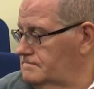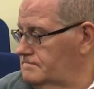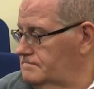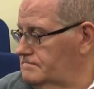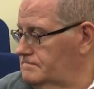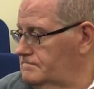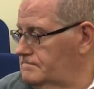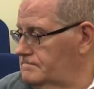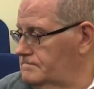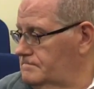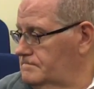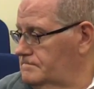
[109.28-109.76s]

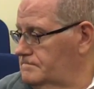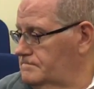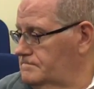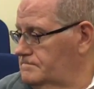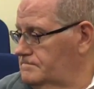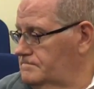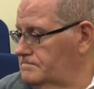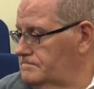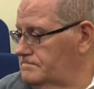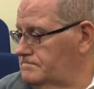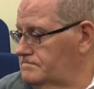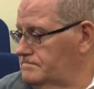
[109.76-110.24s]

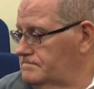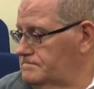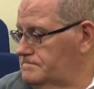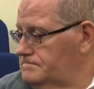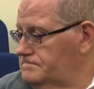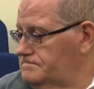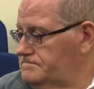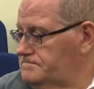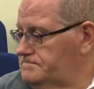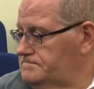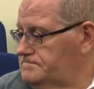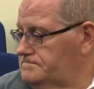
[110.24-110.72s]

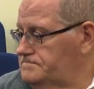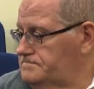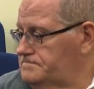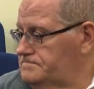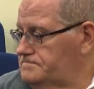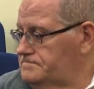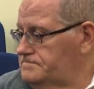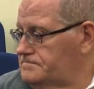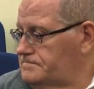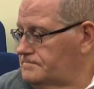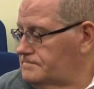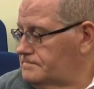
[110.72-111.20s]

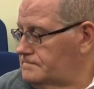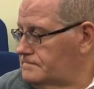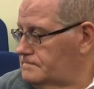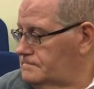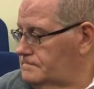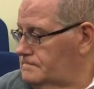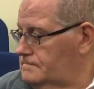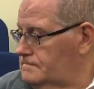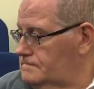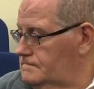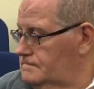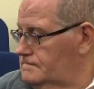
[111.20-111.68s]

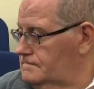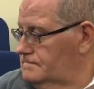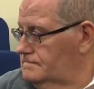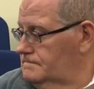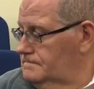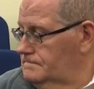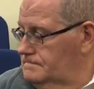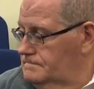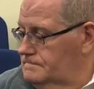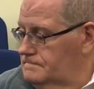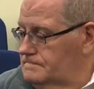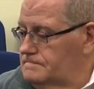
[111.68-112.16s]

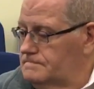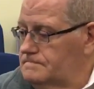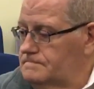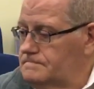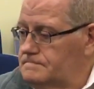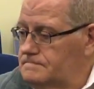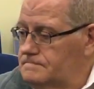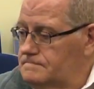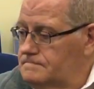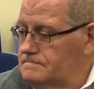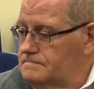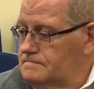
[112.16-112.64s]

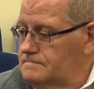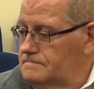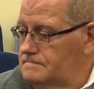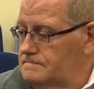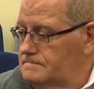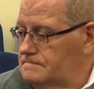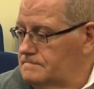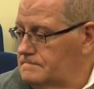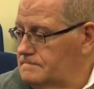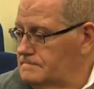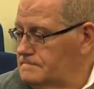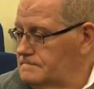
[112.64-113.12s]

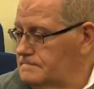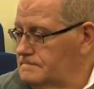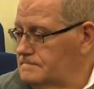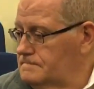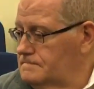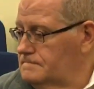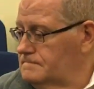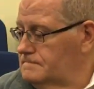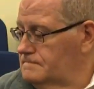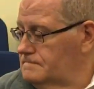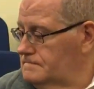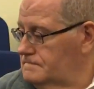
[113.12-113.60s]

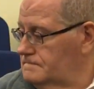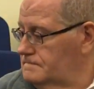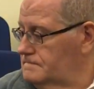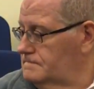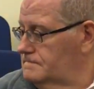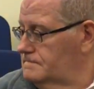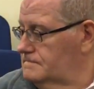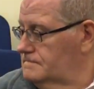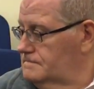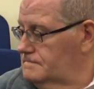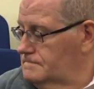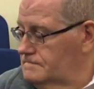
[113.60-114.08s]

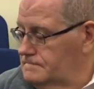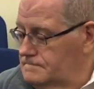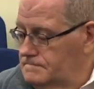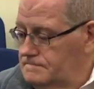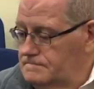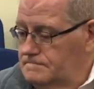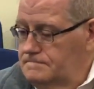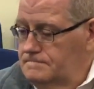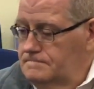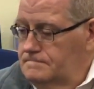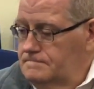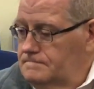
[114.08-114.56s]

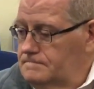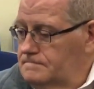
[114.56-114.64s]
The person shown says nothing.